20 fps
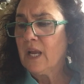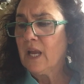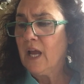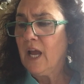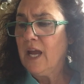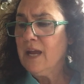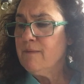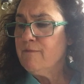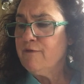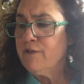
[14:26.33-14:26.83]

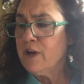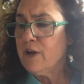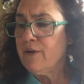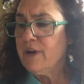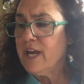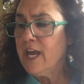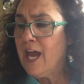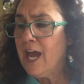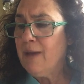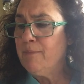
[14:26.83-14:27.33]
I am
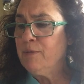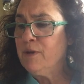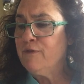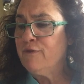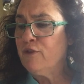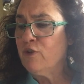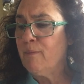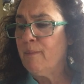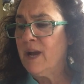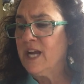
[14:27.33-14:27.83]
very happy
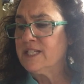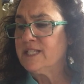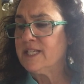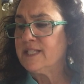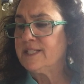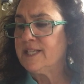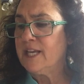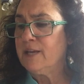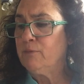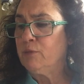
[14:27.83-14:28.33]
for my
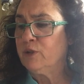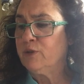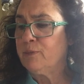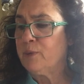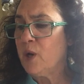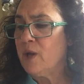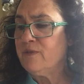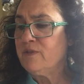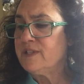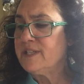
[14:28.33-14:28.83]
disabled
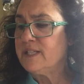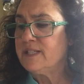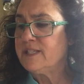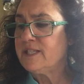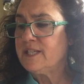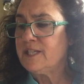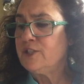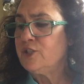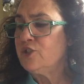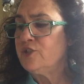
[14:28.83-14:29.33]
brothers and
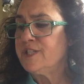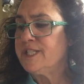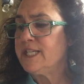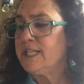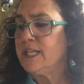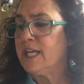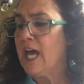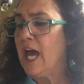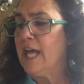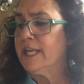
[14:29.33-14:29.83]
sisters
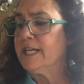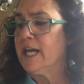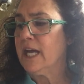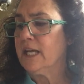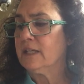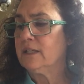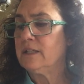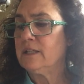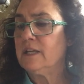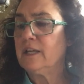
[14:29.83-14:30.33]
in
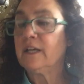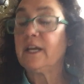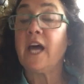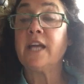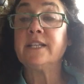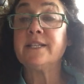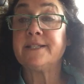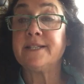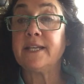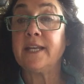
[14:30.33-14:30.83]
Ghana.
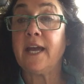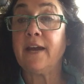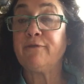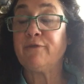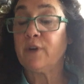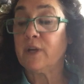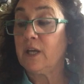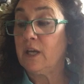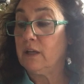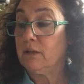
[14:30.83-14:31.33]
Ghana's in
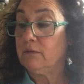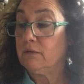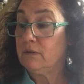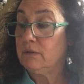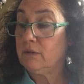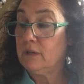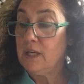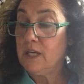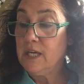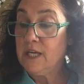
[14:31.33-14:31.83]
Africa,
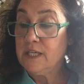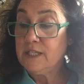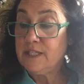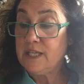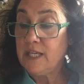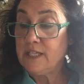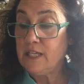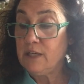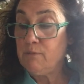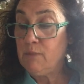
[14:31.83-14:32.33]

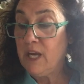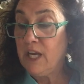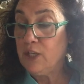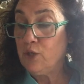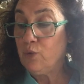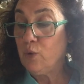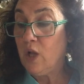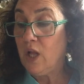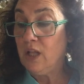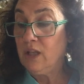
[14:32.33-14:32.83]
said
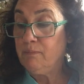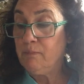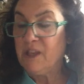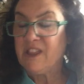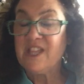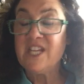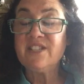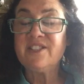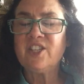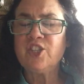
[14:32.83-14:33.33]
Emmanuel,
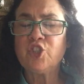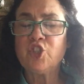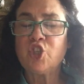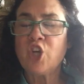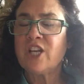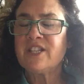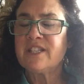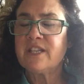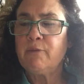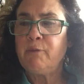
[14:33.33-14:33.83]
but this is
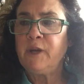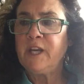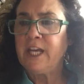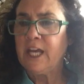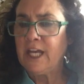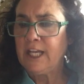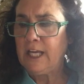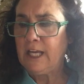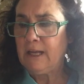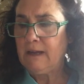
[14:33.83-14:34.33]
just the
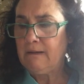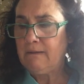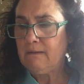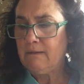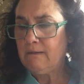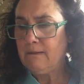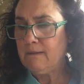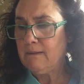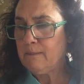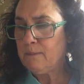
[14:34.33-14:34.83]
beginning.
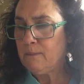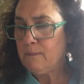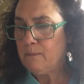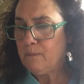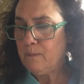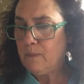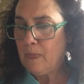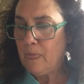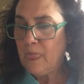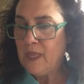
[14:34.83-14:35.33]

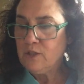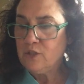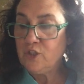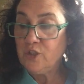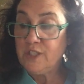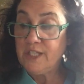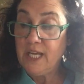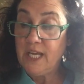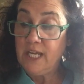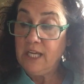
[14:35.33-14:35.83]

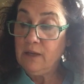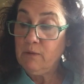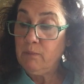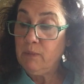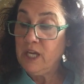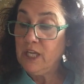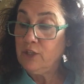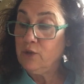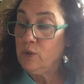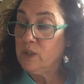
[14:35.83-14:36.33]
Today,
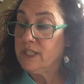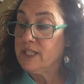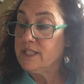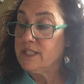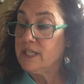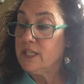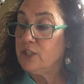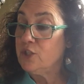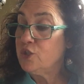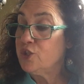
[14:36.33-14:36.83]
Emmanuel
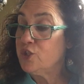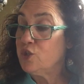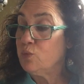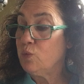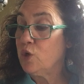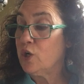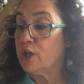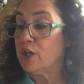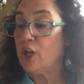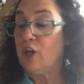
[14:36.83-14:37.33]
continues to
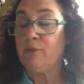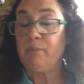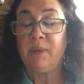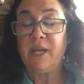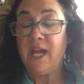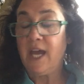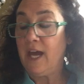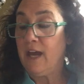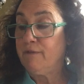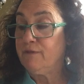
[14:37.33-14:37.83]
work on
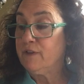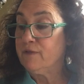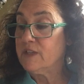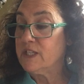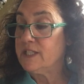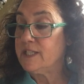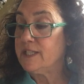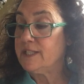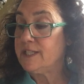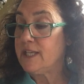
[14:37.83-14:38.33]
behalf of
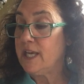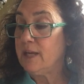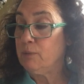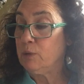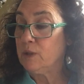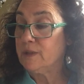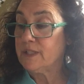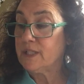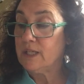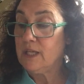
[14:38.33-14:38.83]
the
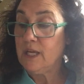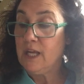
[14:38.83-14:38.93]
disabled.